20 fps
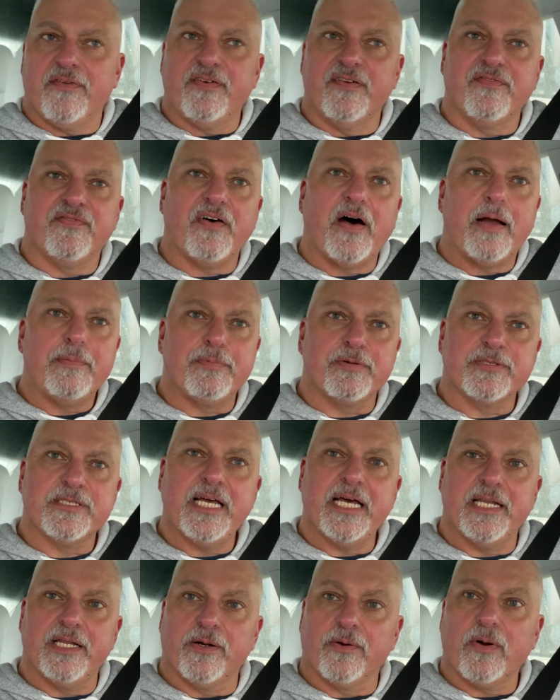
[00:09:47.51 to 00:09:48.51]
and
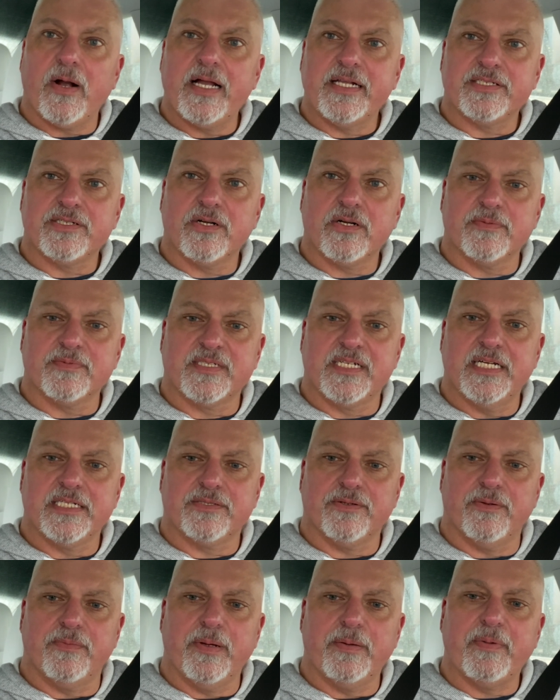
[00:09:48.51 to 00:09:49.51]
5% in the right circumstance
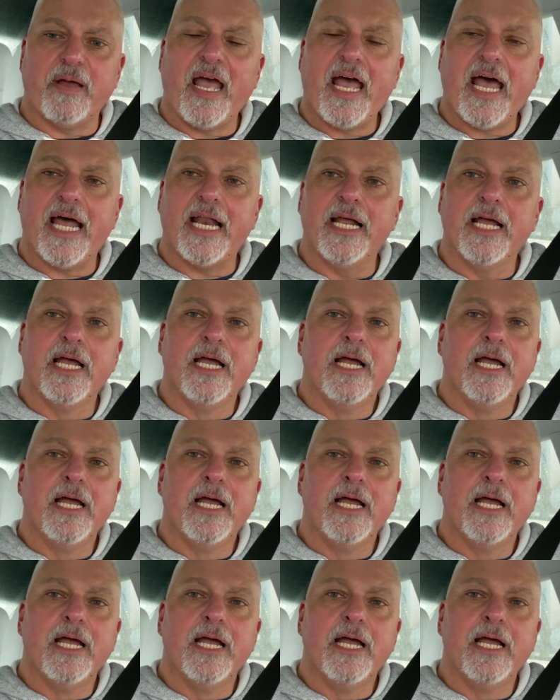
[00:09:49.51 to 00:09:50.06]
would be bad.